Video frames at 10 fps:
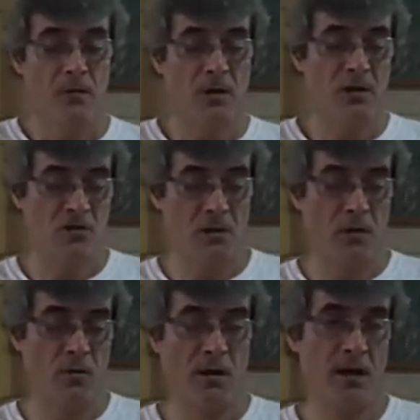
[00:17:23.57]
Well, actually,
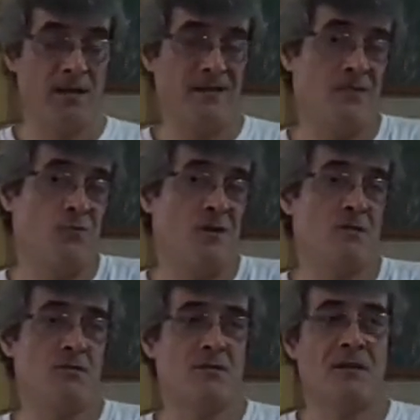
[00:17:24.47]
what he did
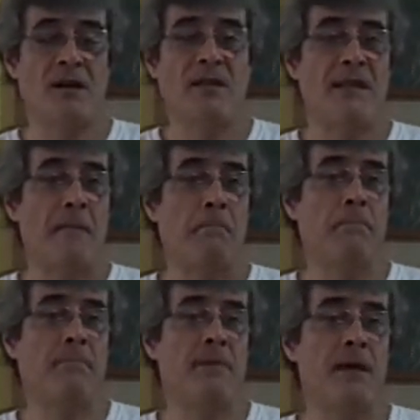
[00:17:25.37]
was just kind of like
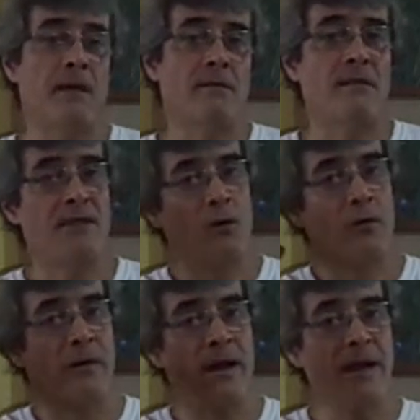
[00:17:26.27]
that, that thing
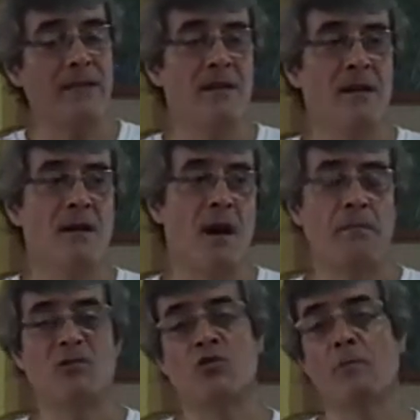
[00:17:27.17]
on her head
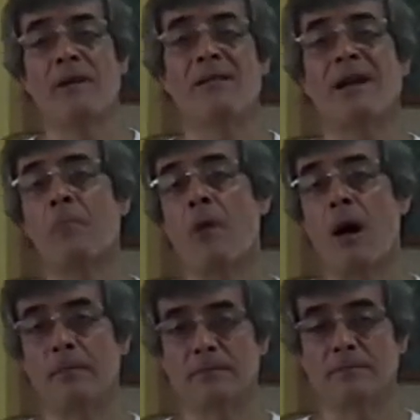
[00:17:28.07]
happens to be like a
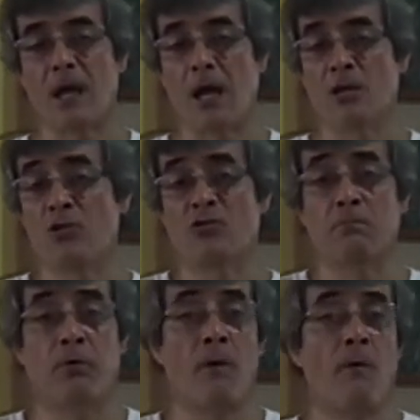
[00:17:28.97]
bomb. And he
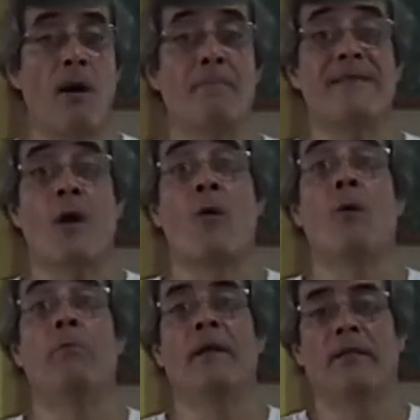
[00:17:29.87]
just blow up the
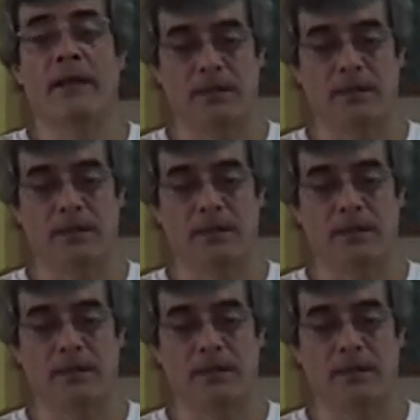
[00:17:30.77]
whole building.